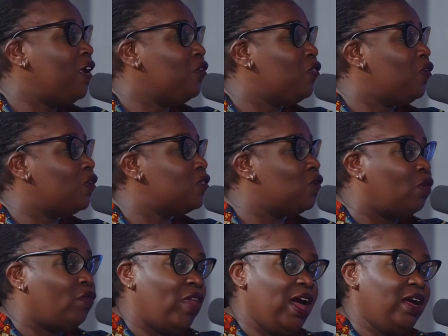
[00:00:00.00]
be your final
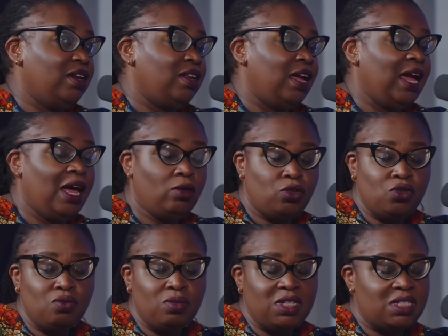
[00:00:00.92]
thoughts on that?
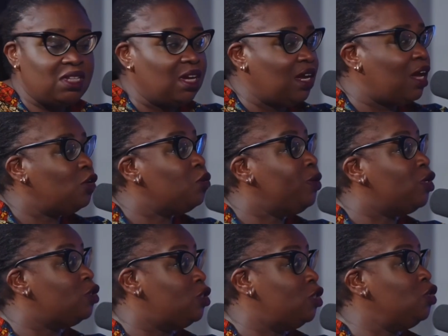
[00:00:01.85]
How do we start? How
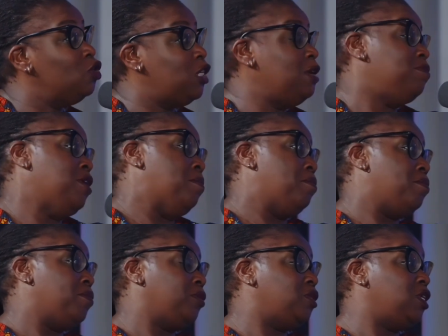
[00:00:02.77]
do we continue to keep
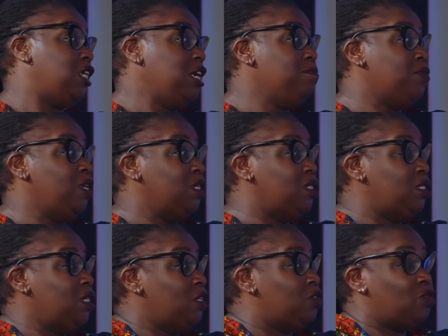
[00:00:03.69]
them, to keep
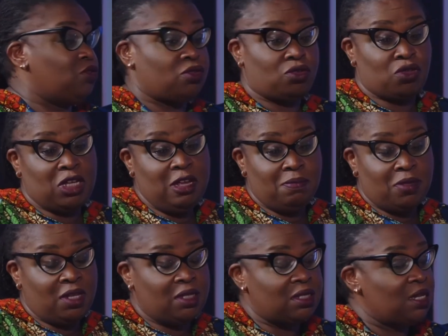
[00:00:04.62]
these issues, or to
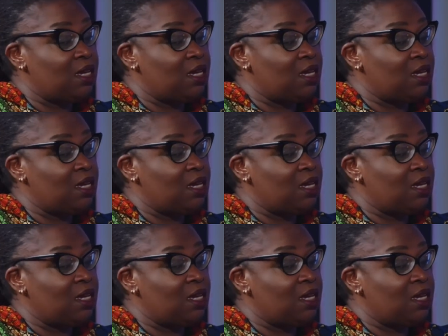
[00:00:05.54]
keep